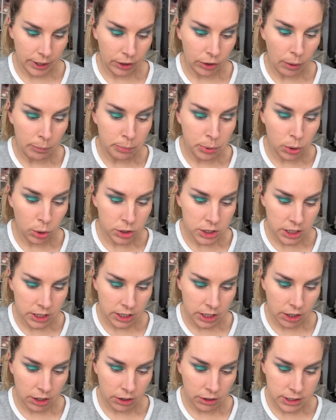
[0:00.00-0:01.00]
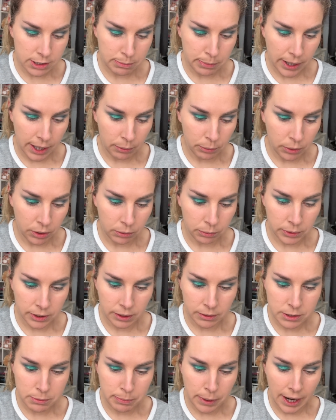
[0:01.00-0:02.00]
I got poked in the arse by one when I
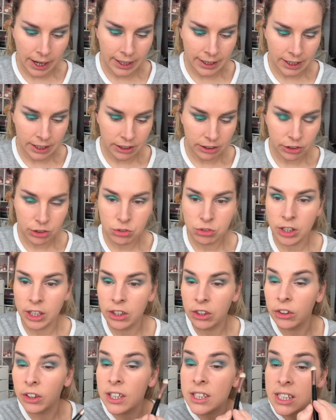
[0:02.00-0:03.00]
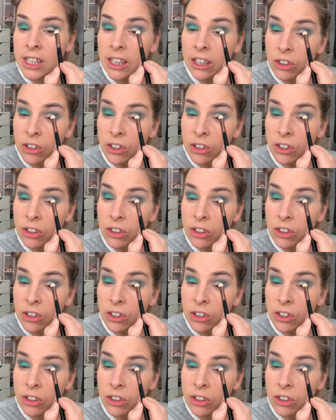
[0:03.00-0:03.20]
was backing into the tree the other day.